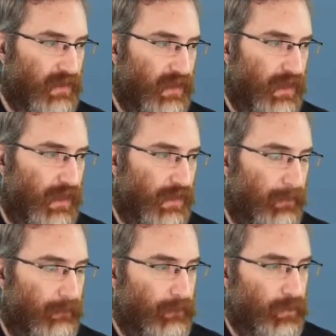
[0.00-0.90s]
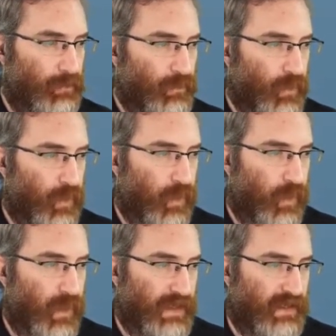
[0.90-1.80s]

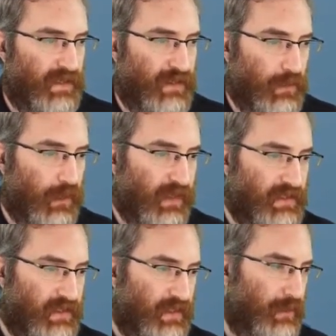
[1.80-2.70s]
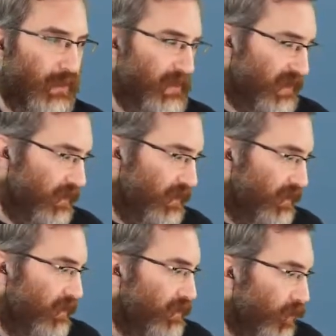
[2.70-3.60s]
what it is you're looking to do. I mean,
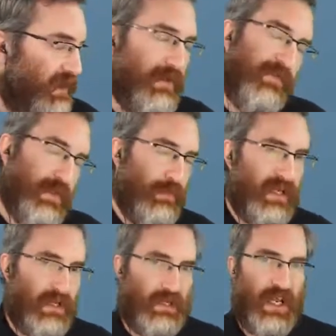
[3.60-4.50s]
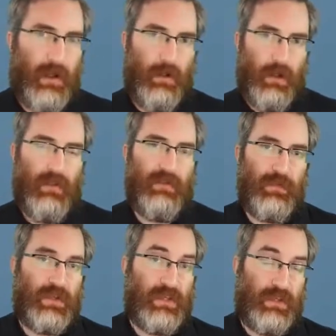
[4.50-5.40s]
when you're viewing a channel on the
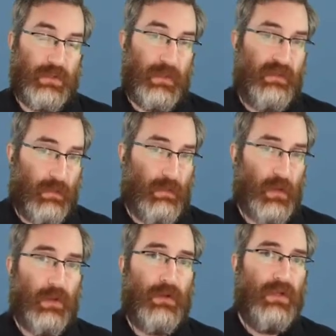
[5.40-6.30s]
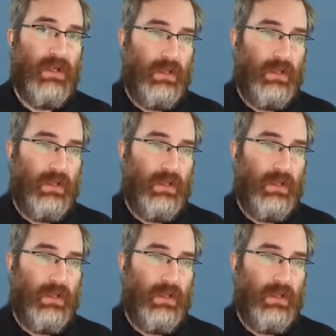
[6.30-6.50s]
front touchscreen of a Pearl,